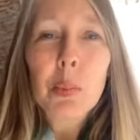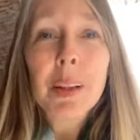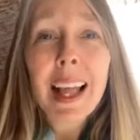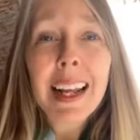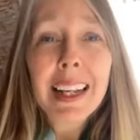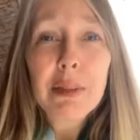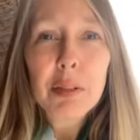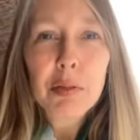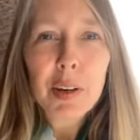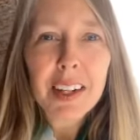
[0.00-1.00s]
So
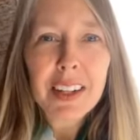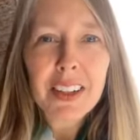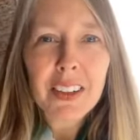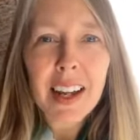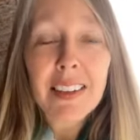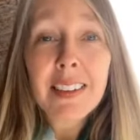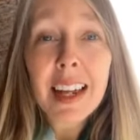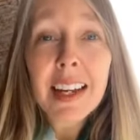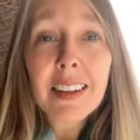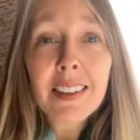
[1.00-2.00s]
planning for fun in your day,
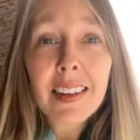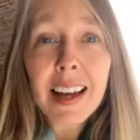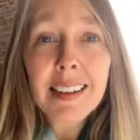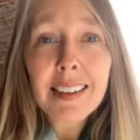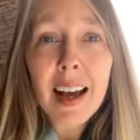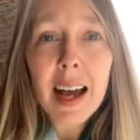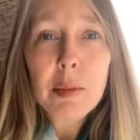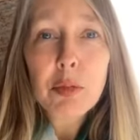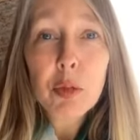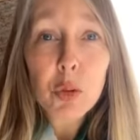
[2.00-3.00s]
setting aside
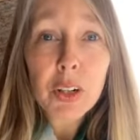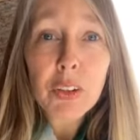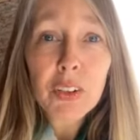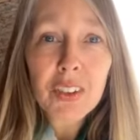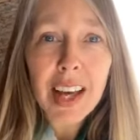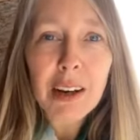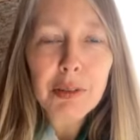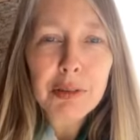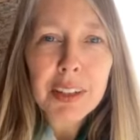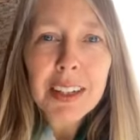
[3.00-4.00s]
time for
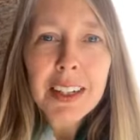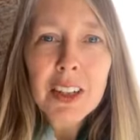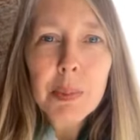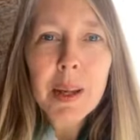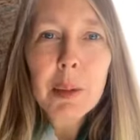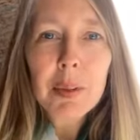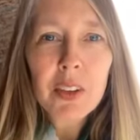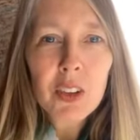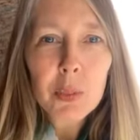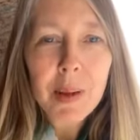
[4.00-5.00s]
yourself to be
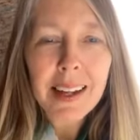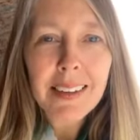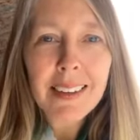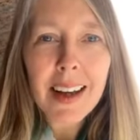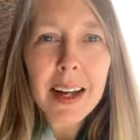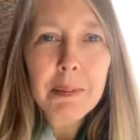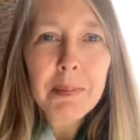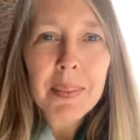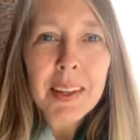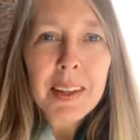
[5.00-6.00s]
able to spend
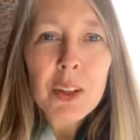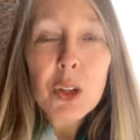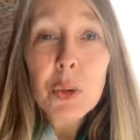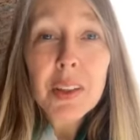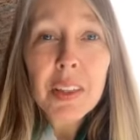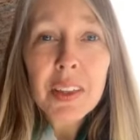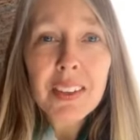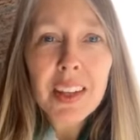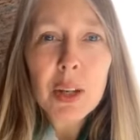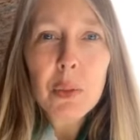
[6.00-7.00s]
time doing the
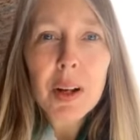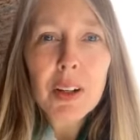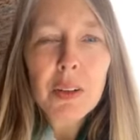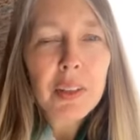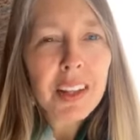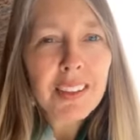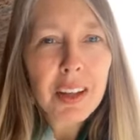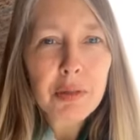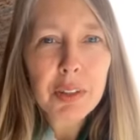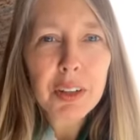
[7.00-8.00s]
things that you want to do,
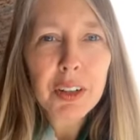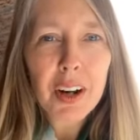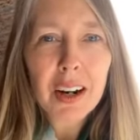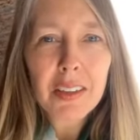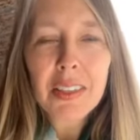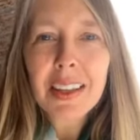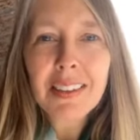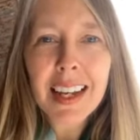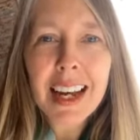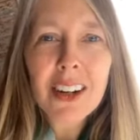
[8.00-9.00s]
things that fill your heart,
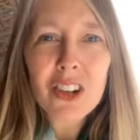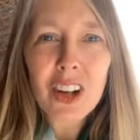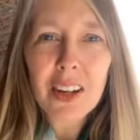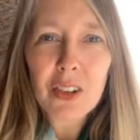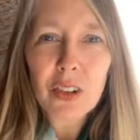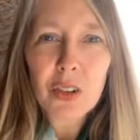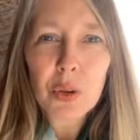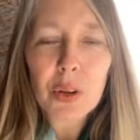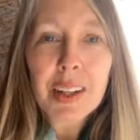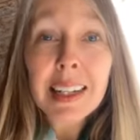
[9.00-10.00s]
things that energize your
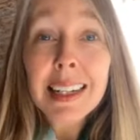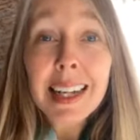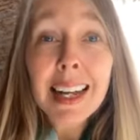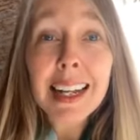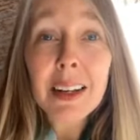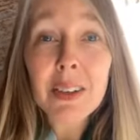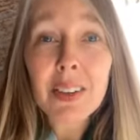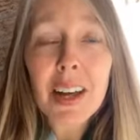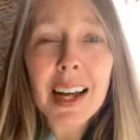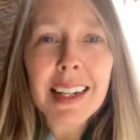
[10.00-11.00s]
soul, getting
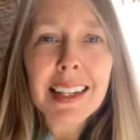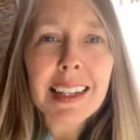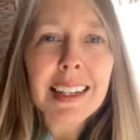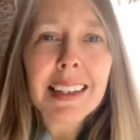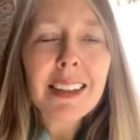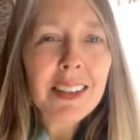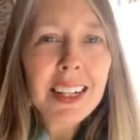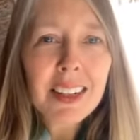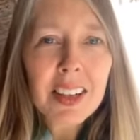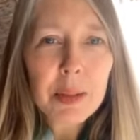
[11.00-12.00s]
outside,
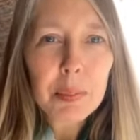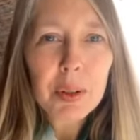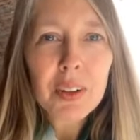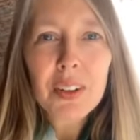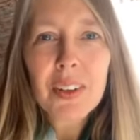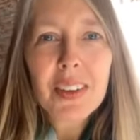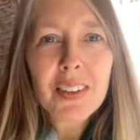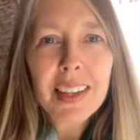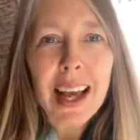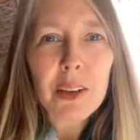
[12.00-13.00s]
listening to the birds
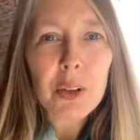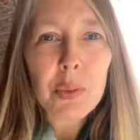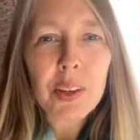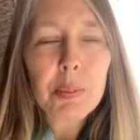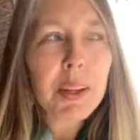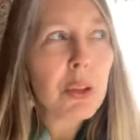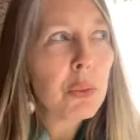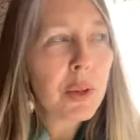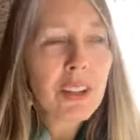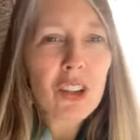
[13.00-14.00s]
and the sounds, whether it
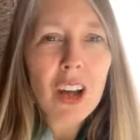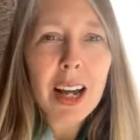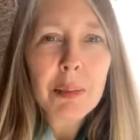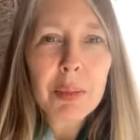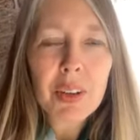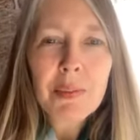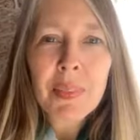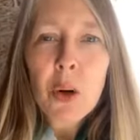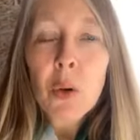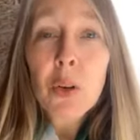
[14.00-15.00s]
be the wind chimes
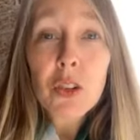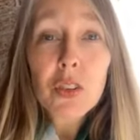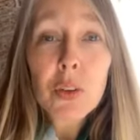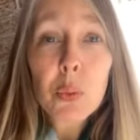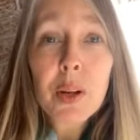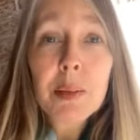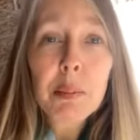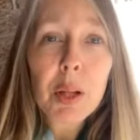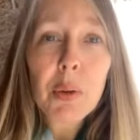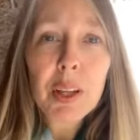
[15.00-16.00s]
or just the
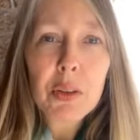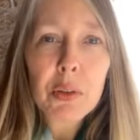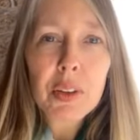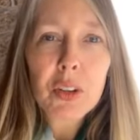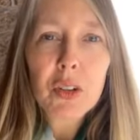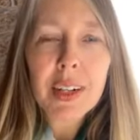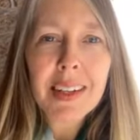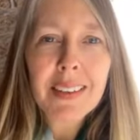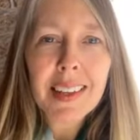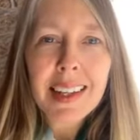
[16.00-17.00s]
wind blowing through the
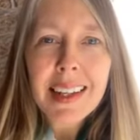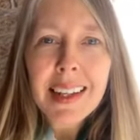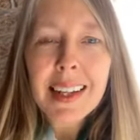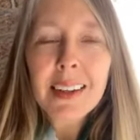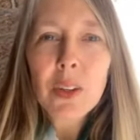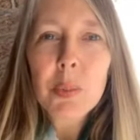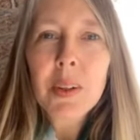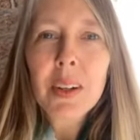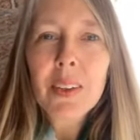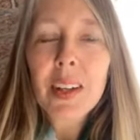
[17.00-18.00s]
trees,
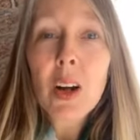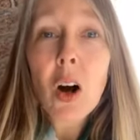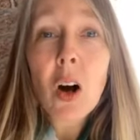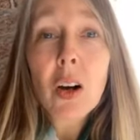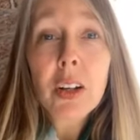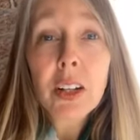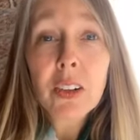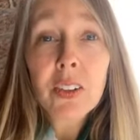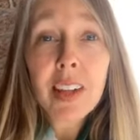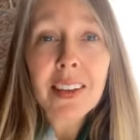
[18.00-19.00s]
experiencing all
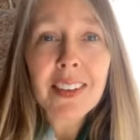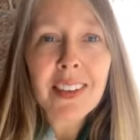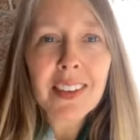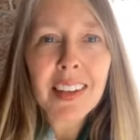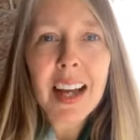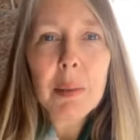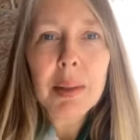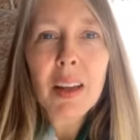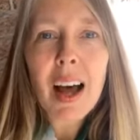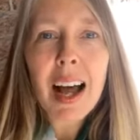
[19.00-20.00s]
your senses to
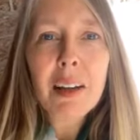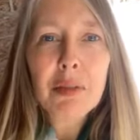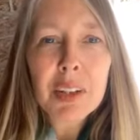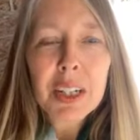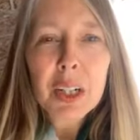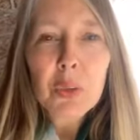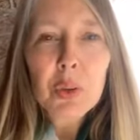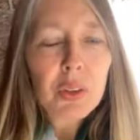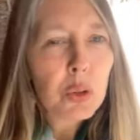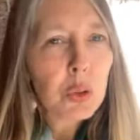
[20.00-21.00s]
come alive
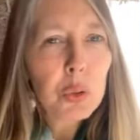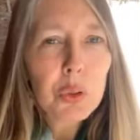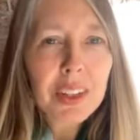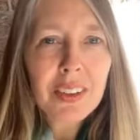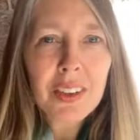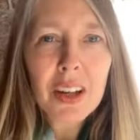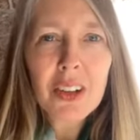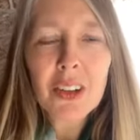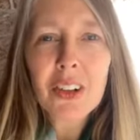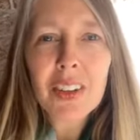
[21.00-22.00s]
with the coolness
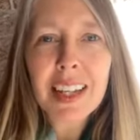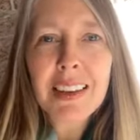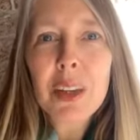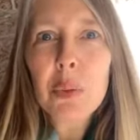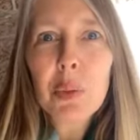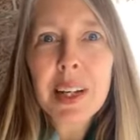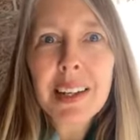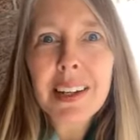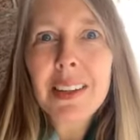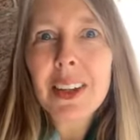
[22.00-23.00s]
on your skin, the
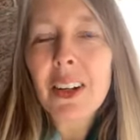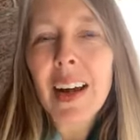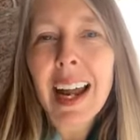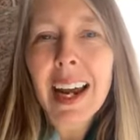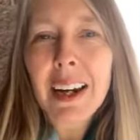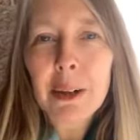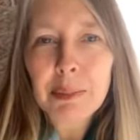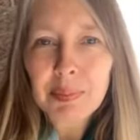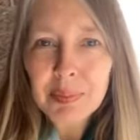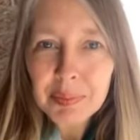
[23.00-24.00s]
wind in your
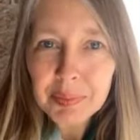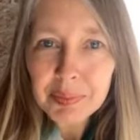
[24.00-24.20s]
hair,